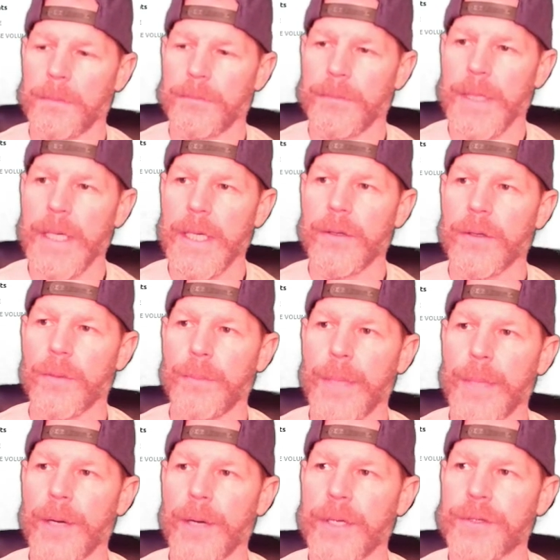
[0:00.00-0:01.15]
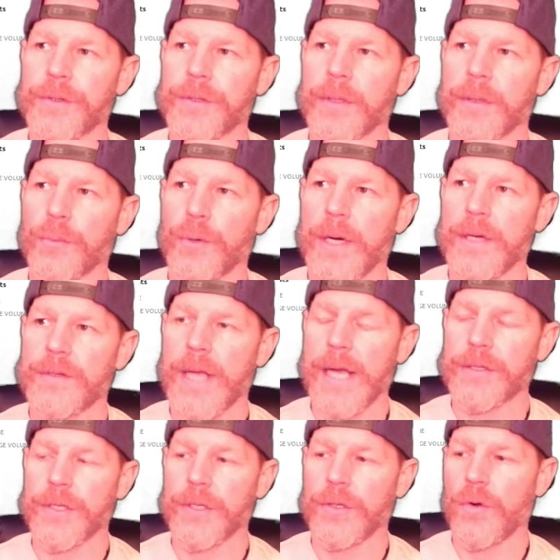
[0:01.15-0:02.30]
either bearish price
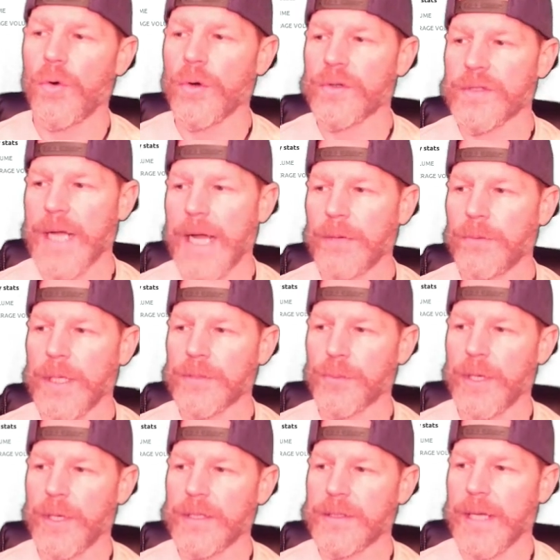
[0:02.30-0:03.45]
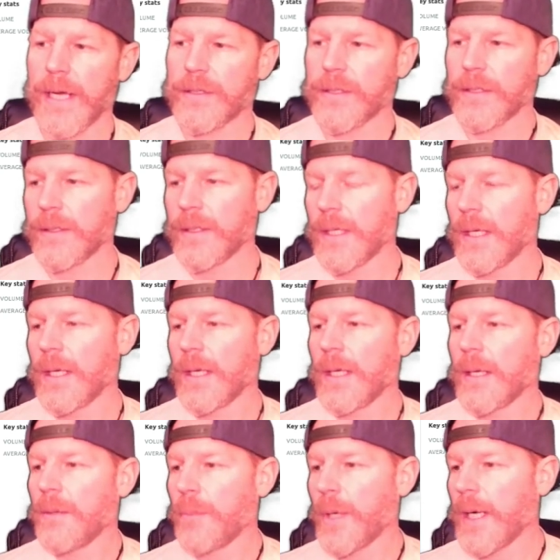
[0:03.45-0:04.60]
action or sideways price action.
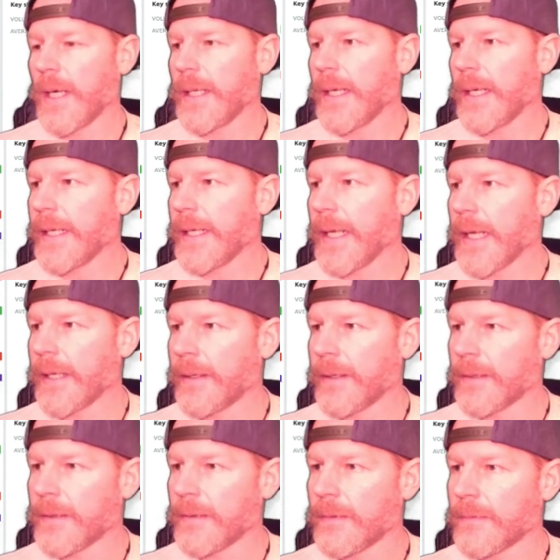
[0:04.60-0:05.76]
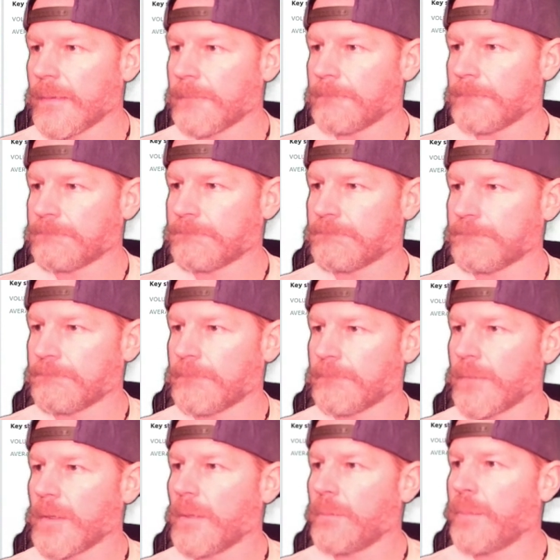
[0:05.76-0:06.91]
But again,
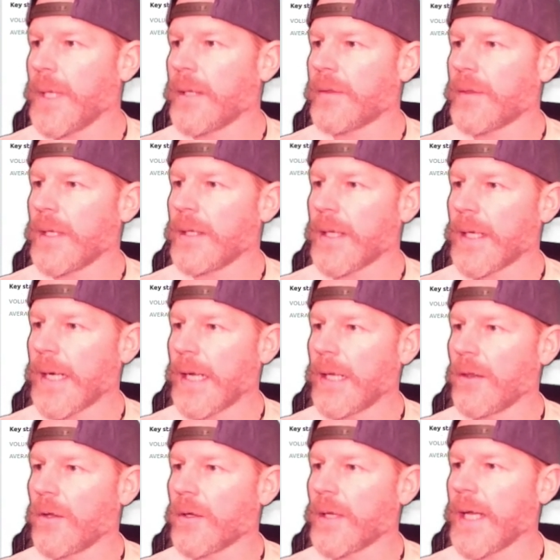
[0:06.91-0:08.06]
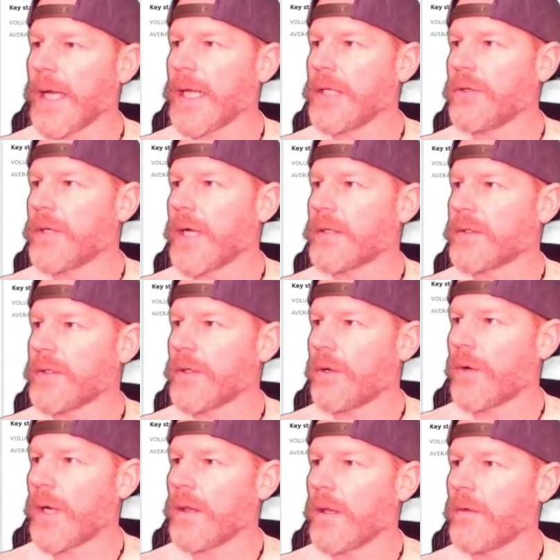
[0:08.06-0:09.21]
the big thing that I look at, and you guys know
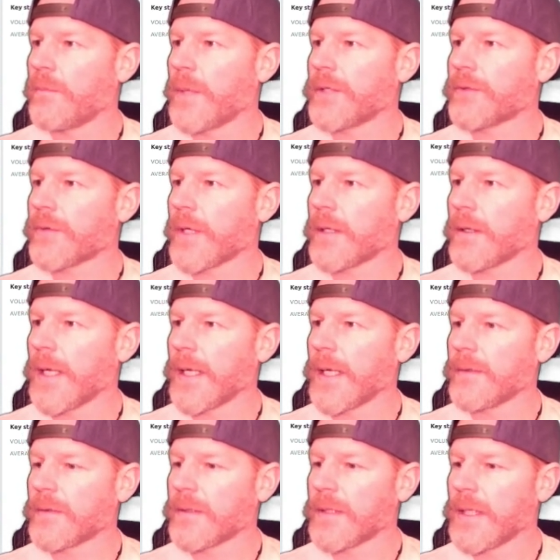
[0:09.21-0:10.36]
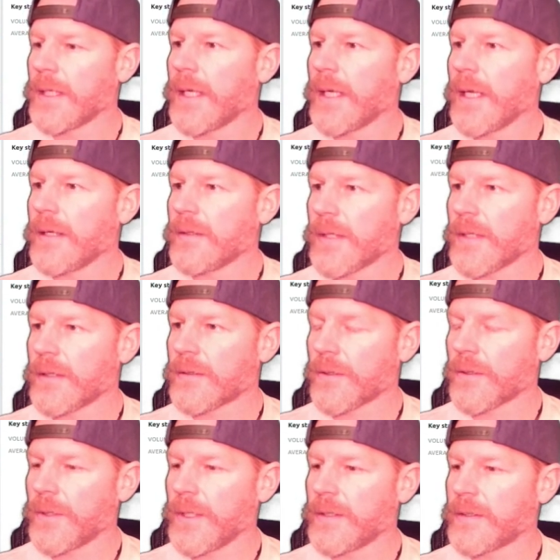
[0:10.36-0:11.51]
I love my trend lines, is this
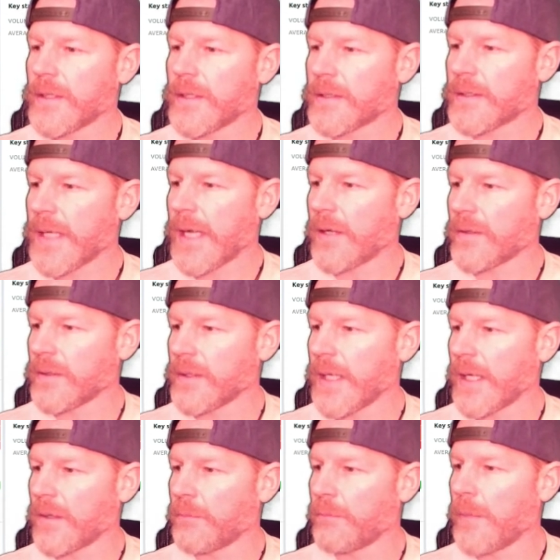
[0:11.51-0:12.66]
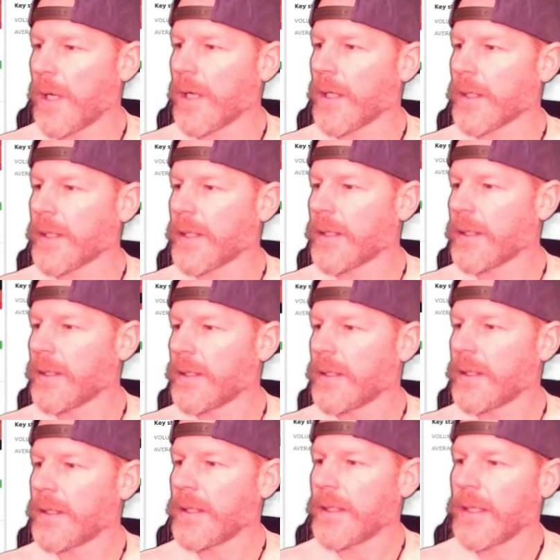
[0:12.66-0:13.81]
$36,000 mark.
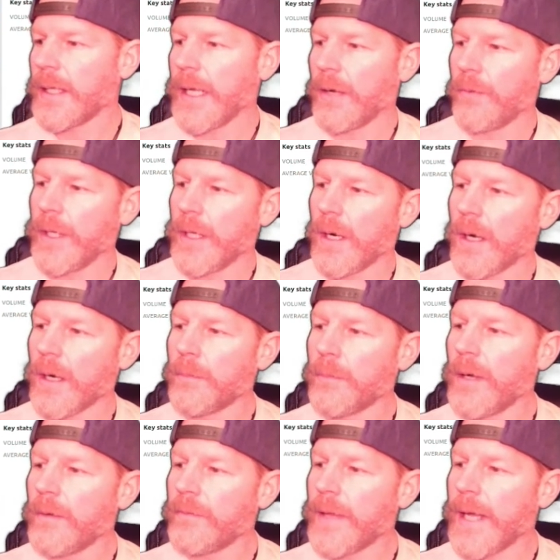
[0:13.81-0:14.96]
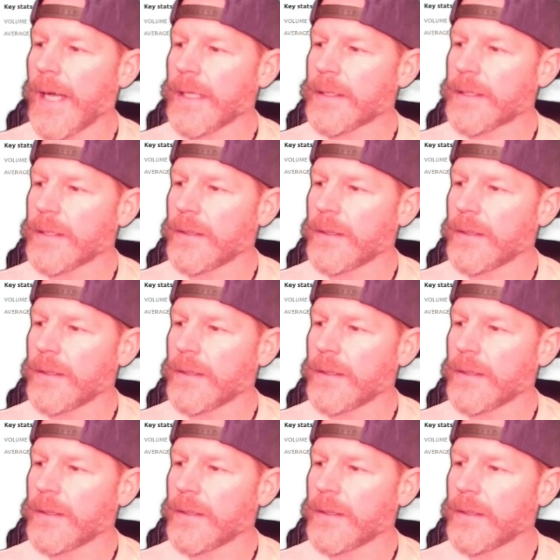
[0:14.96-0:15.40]
And we are above that.